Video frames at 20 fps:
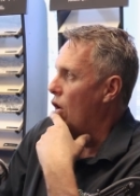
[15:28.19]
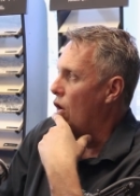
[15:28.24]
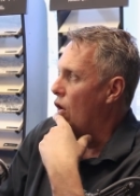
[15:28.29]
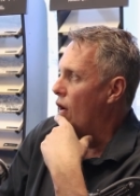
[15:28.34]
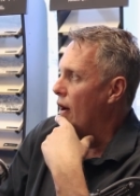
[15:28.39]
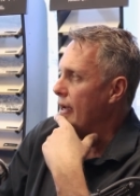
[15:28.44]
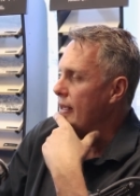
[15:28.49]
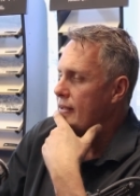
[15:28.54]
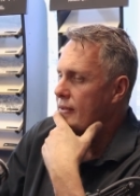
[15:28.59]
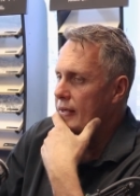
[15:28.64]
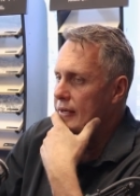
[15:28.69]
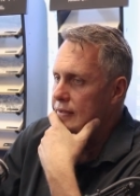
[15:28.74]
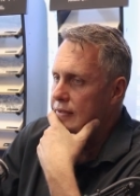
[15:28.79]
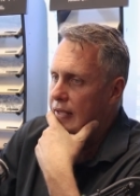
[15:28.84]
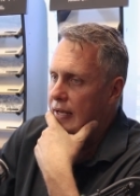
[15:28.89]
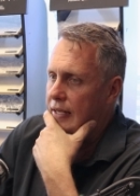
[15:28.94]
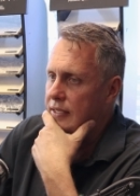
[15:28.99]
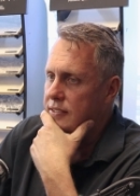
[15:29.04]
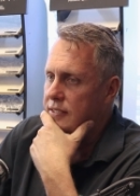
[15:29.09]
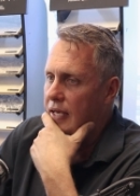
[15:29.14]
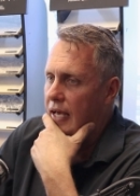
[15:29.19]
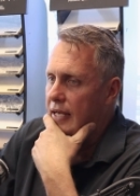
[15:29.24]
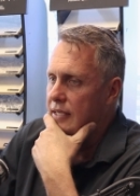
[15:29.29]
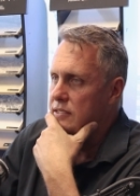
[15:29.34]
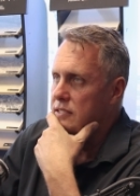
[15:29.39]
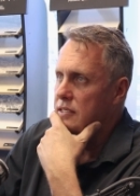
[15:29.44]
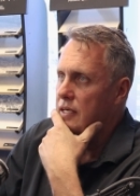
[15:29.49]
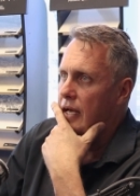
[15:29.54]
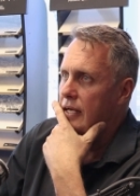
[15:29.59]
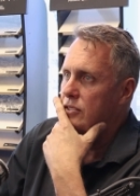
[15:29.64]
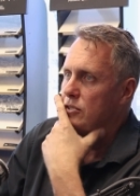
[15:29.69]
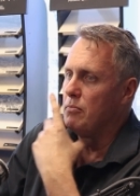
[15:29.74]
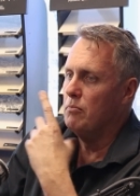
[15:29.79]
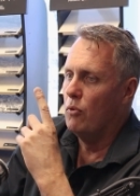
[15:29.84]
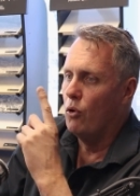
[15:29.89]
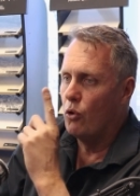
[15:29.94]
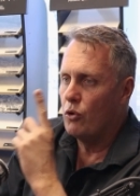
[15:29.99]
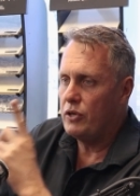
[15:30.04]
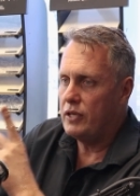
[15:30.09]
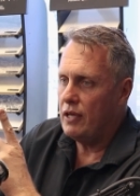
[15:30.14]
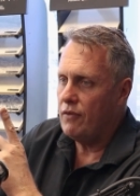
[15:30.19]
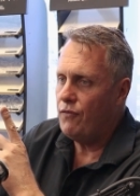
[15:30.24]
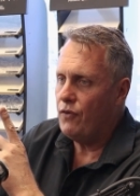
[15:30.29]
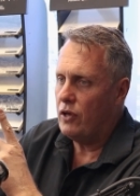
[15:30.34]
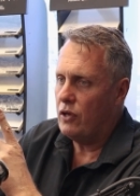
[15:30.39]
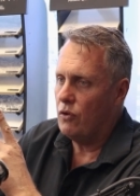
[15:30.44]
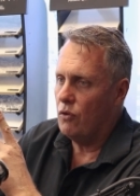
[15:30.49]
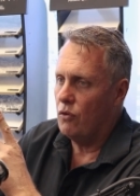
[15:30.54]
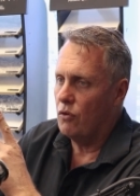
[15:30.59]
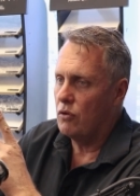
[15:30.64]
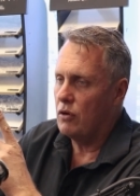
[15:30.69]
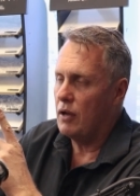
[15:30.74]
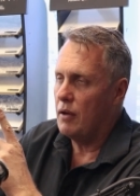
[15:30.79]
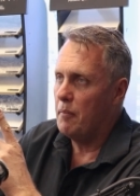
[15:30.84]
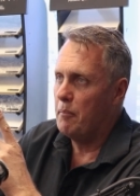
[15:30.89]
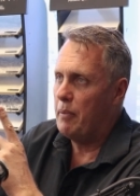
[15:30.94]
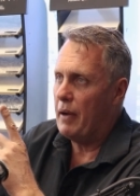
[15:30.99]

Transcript: I think that it's it's it's more difficult,